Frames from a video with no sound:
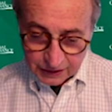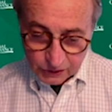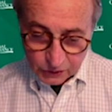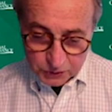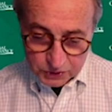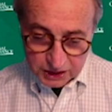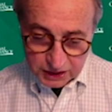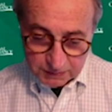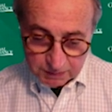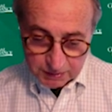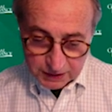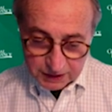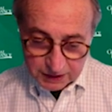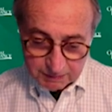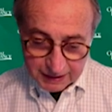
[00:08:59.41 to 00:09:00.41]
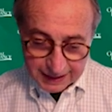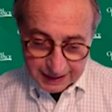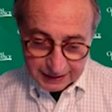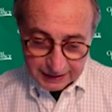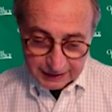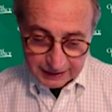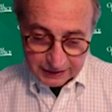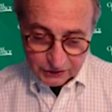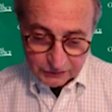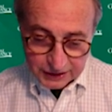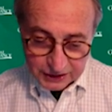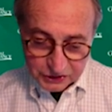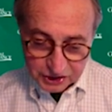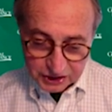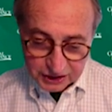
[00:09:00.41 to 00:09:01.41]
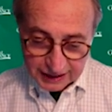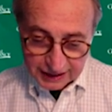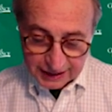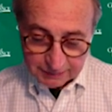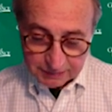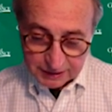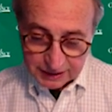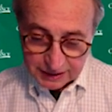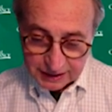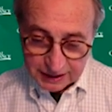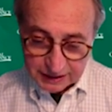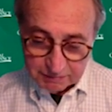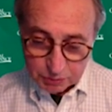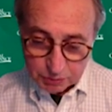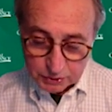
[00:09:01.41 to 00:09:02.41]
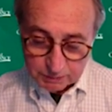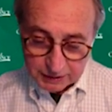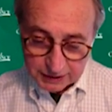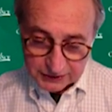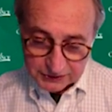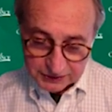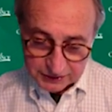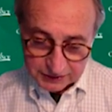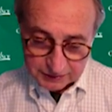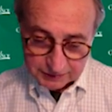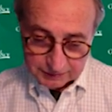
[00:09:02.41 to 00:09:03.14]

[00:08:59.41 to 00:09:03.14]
OTP Bank Innovation Lab in Budapest,